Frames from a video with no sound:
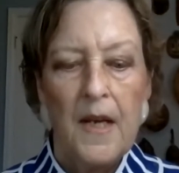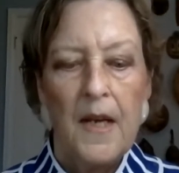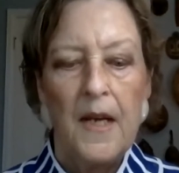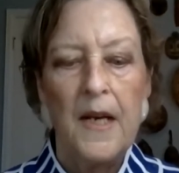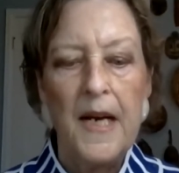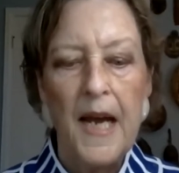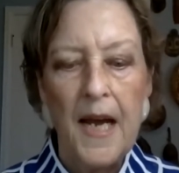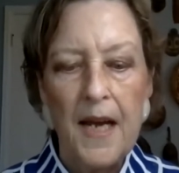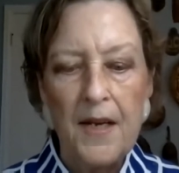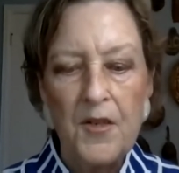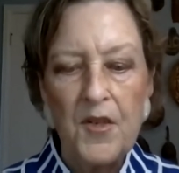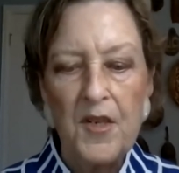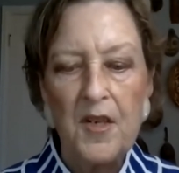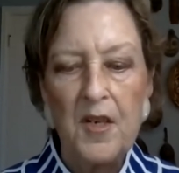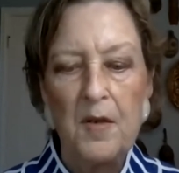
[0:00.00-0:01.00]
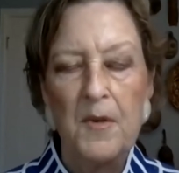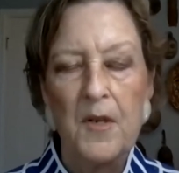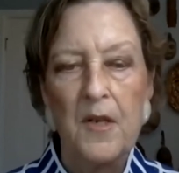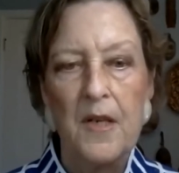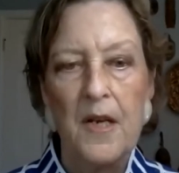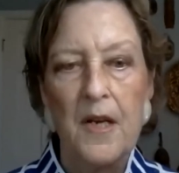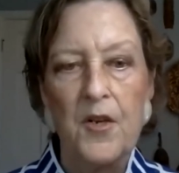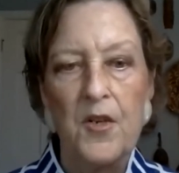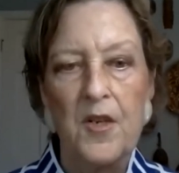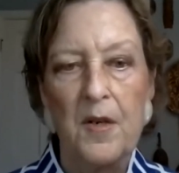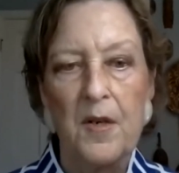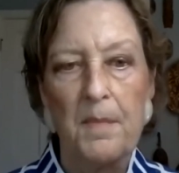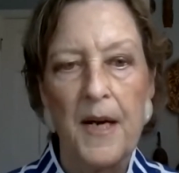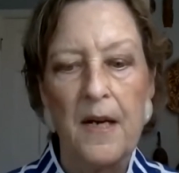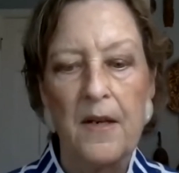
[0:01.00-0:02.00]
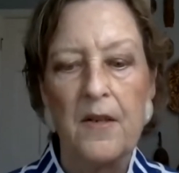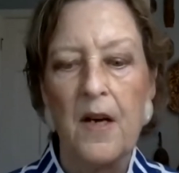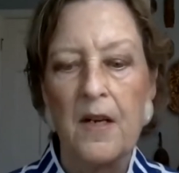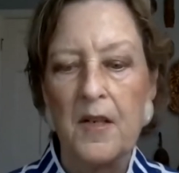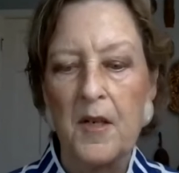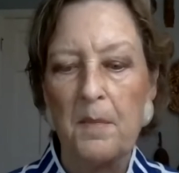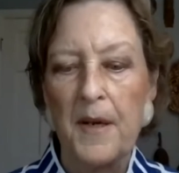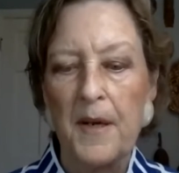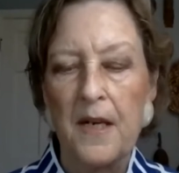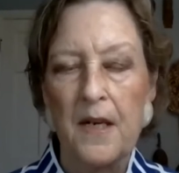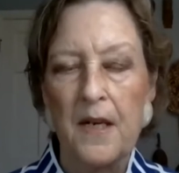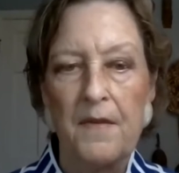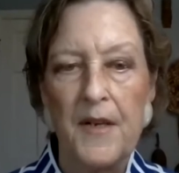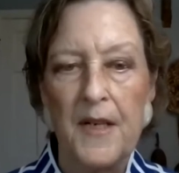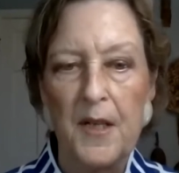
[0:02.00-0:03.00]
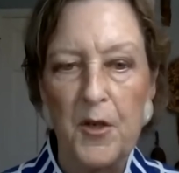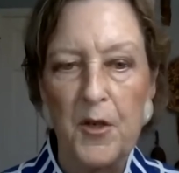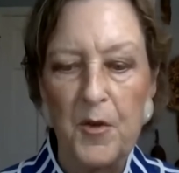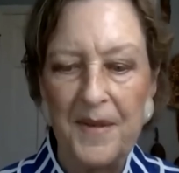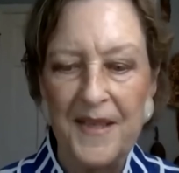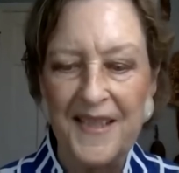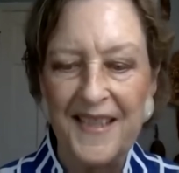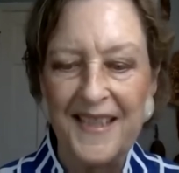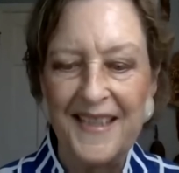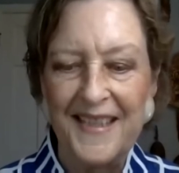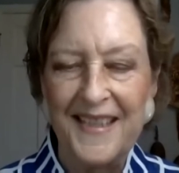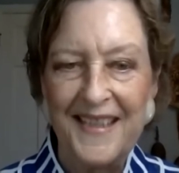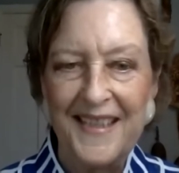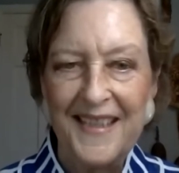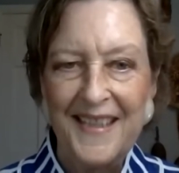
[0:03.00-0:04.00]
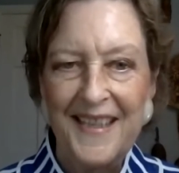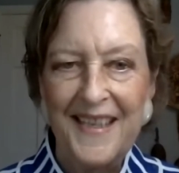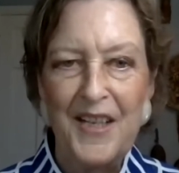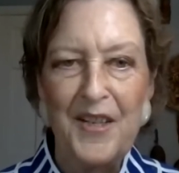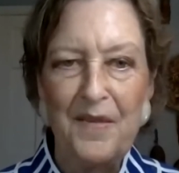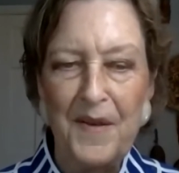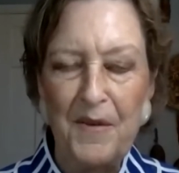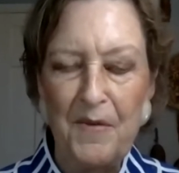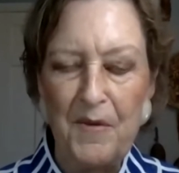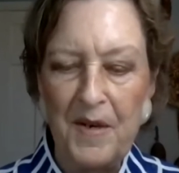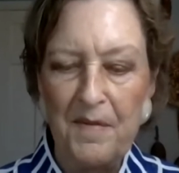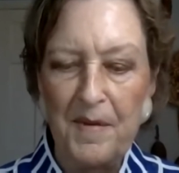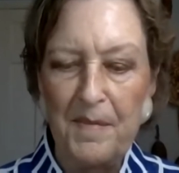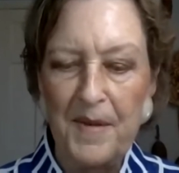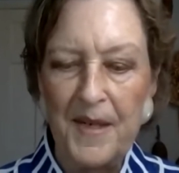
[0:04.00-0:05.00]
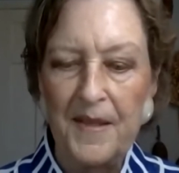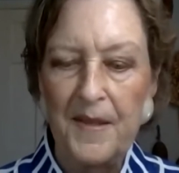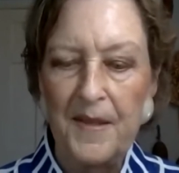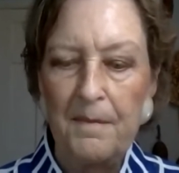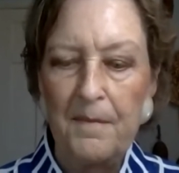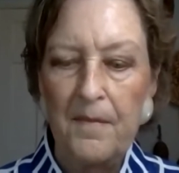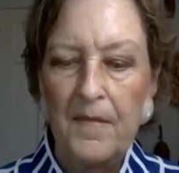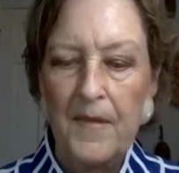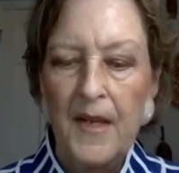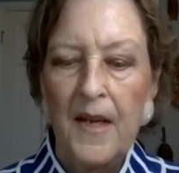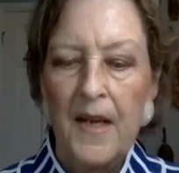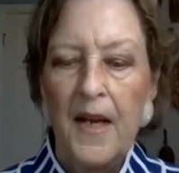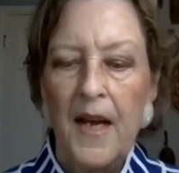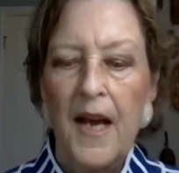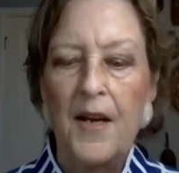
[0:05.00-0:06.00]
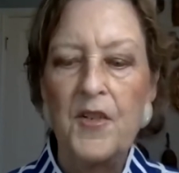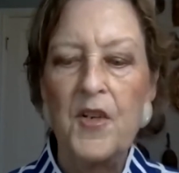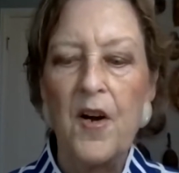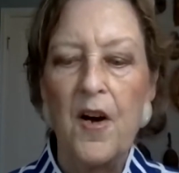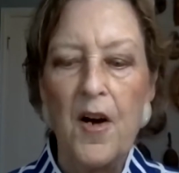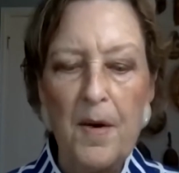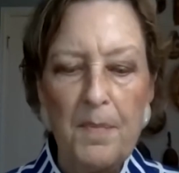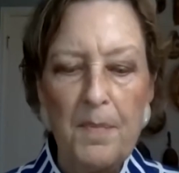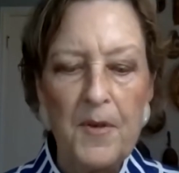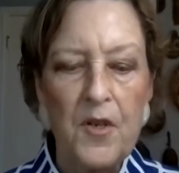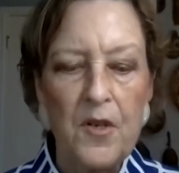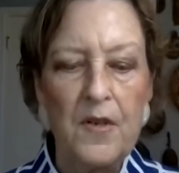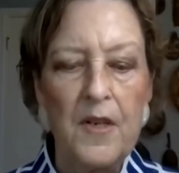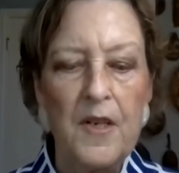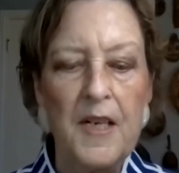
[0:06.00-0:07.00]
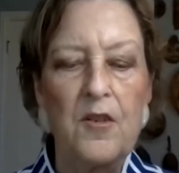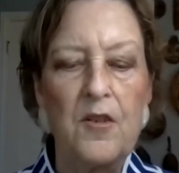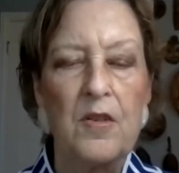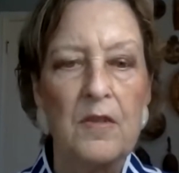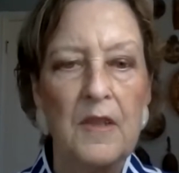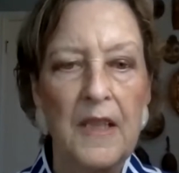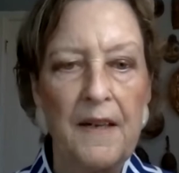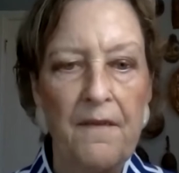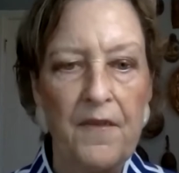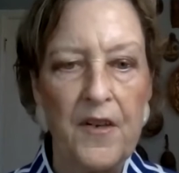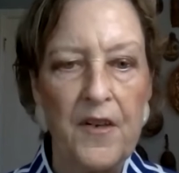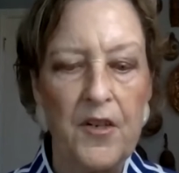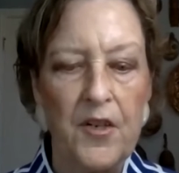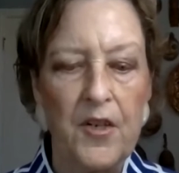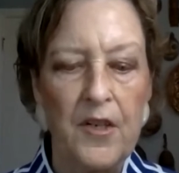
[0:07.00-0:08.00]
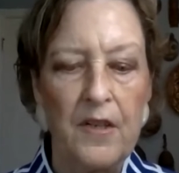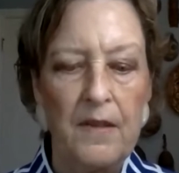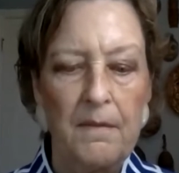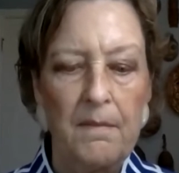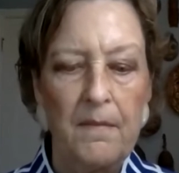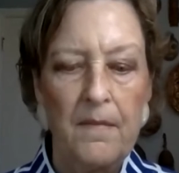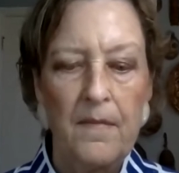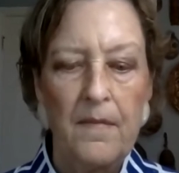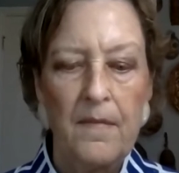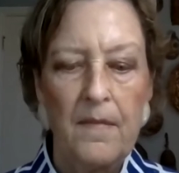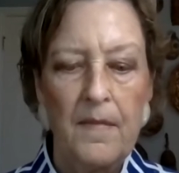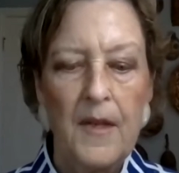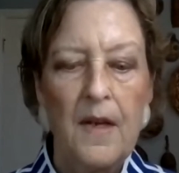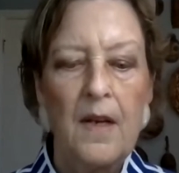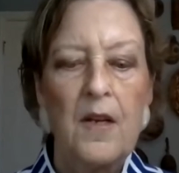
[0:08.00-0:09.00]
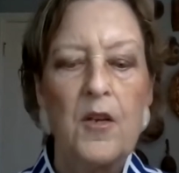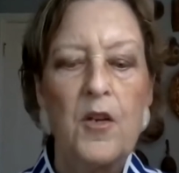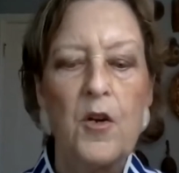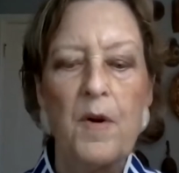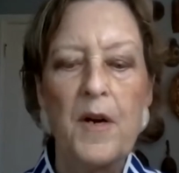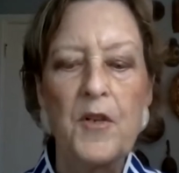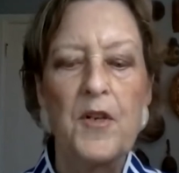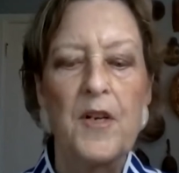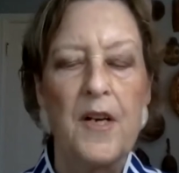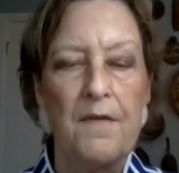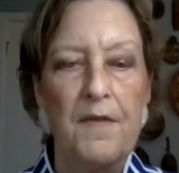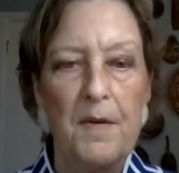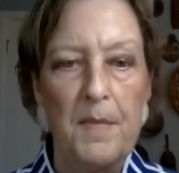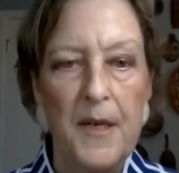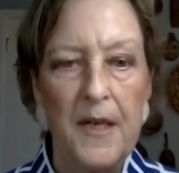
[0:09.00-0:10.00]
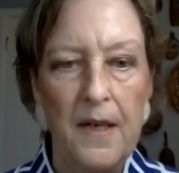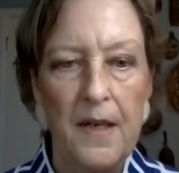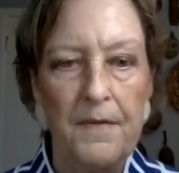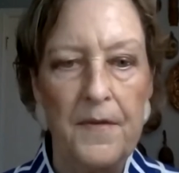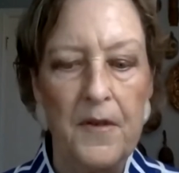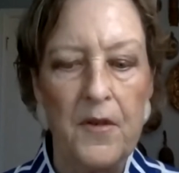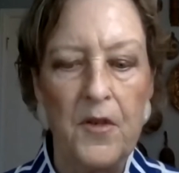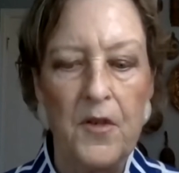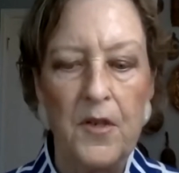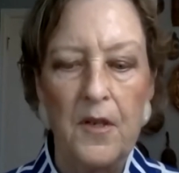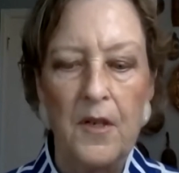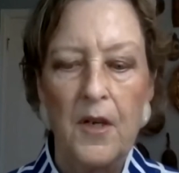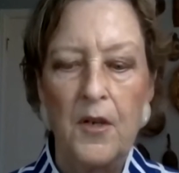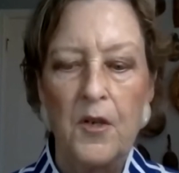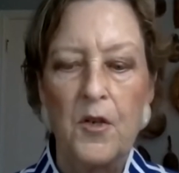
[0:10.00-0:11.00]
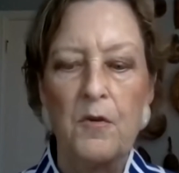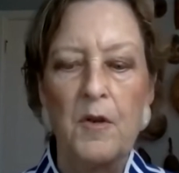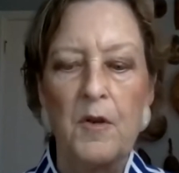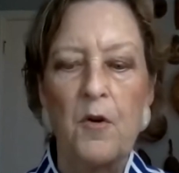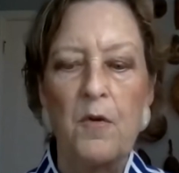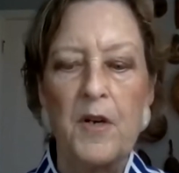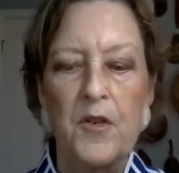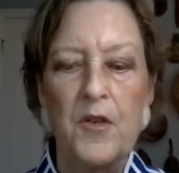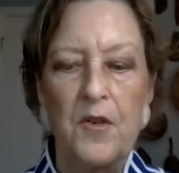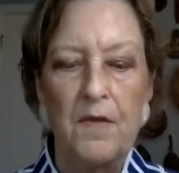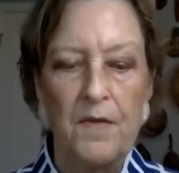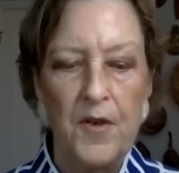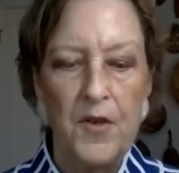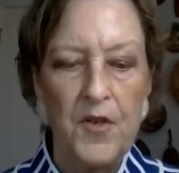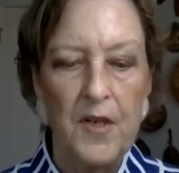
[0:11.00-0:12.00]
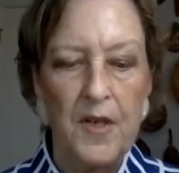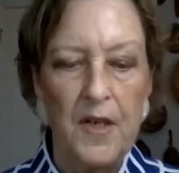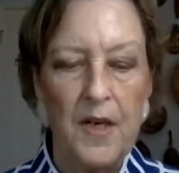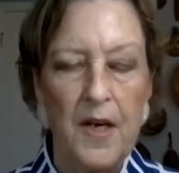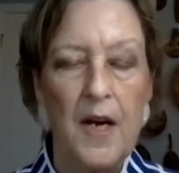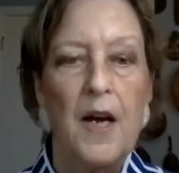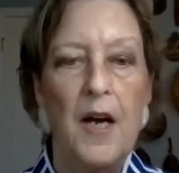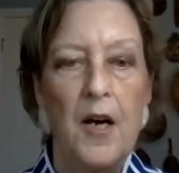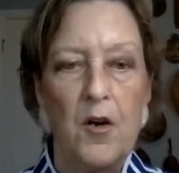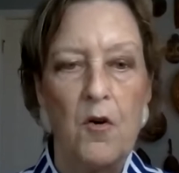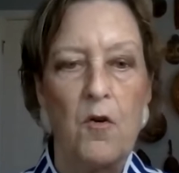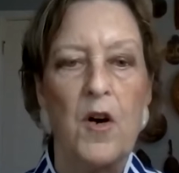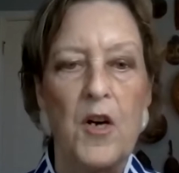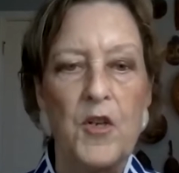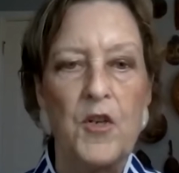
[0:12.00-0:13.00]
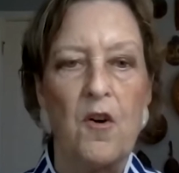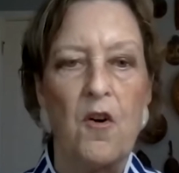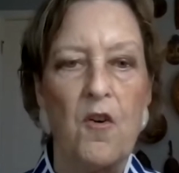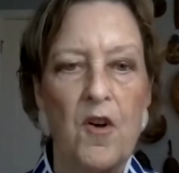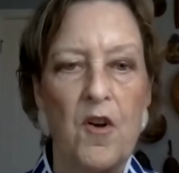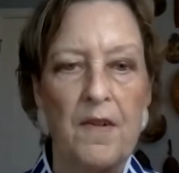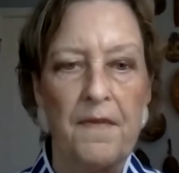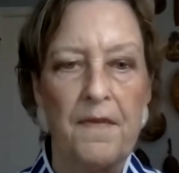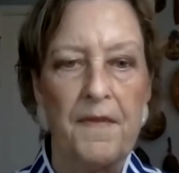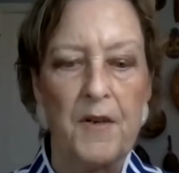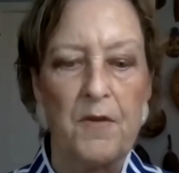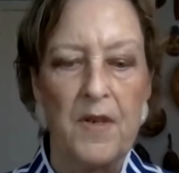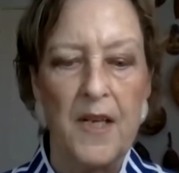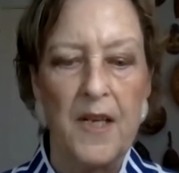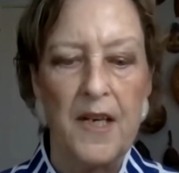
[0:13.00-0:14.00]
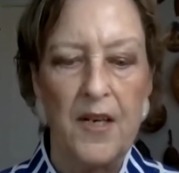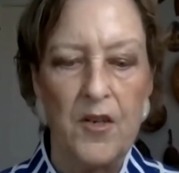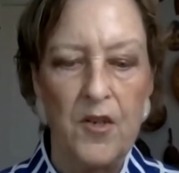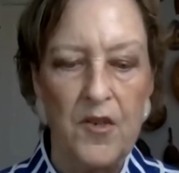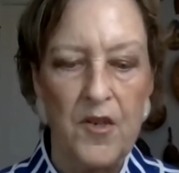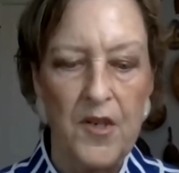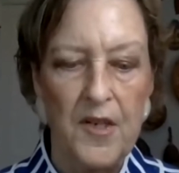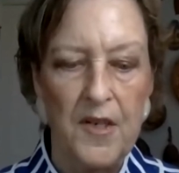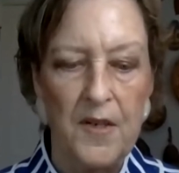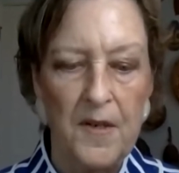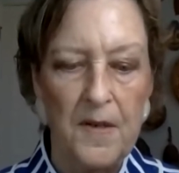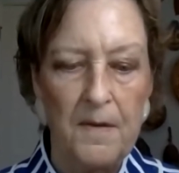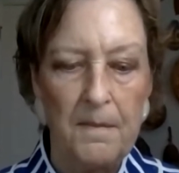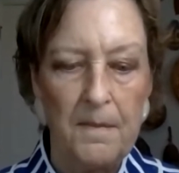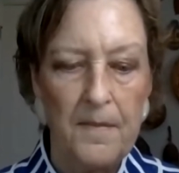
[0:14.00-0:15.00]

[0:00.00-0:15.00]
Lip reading: Enhancing communication about non-competitive eligibility in the federal government as an opportunity to leverage U.S. government efforts to increase diversity across all federal agencies.